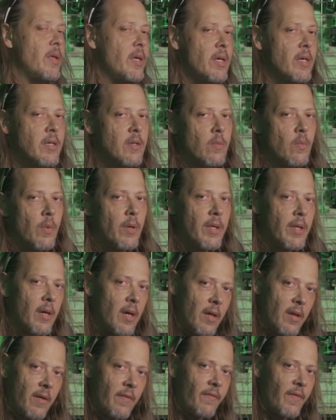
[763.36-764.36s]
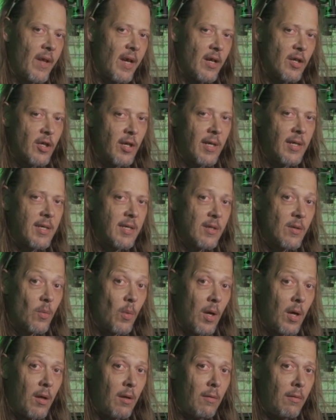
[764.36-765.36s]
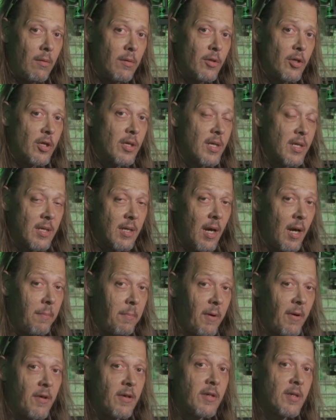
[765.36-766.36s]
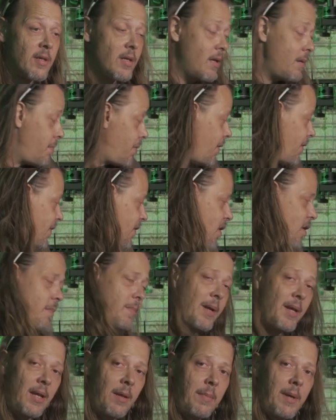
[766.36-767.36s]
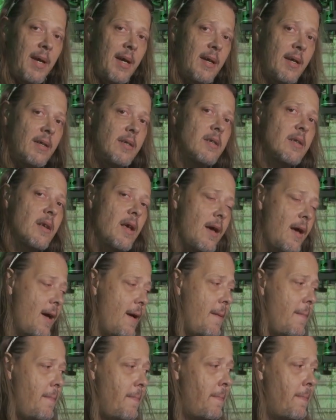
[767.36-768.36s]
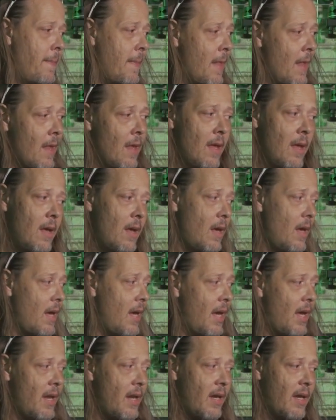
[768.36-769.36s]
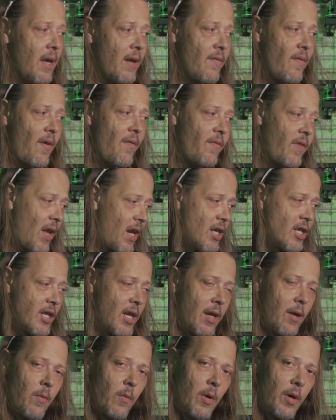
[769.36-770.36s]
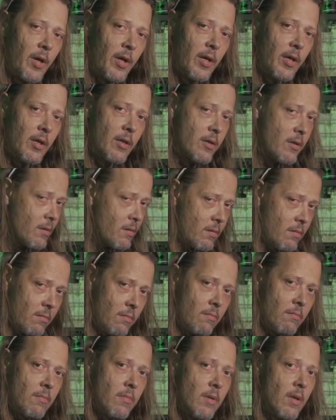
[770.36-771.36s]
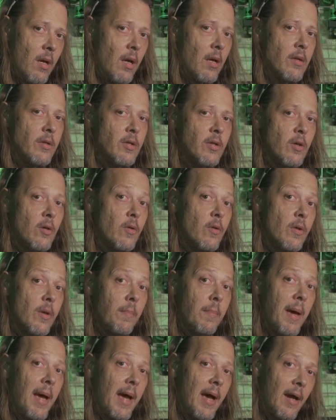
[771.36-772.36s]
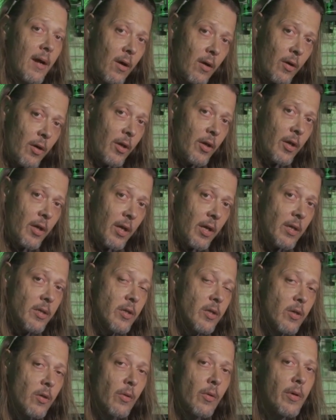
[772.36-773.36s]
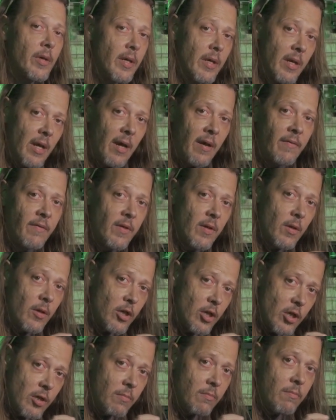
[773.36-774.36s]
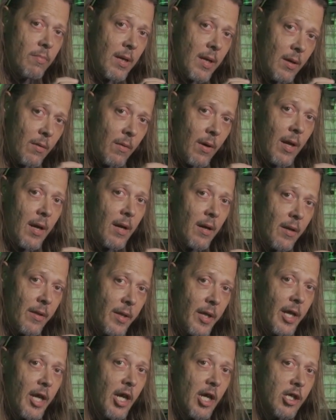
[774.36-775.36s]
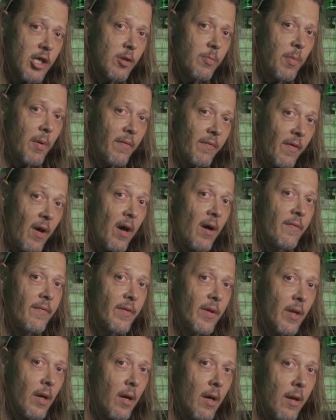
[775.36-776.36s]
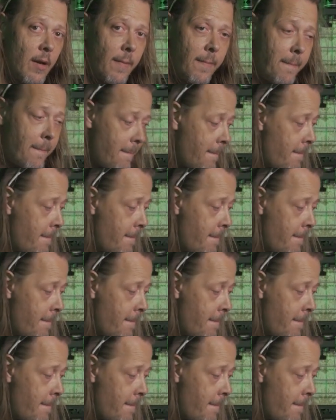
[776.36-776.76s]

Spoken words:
this with other flashlights as well, just because I personally prefer mini mags. Any kind of a flashlight where you could unscrew the back, or you could unscrew it enough to just be right on the cusp of off and on.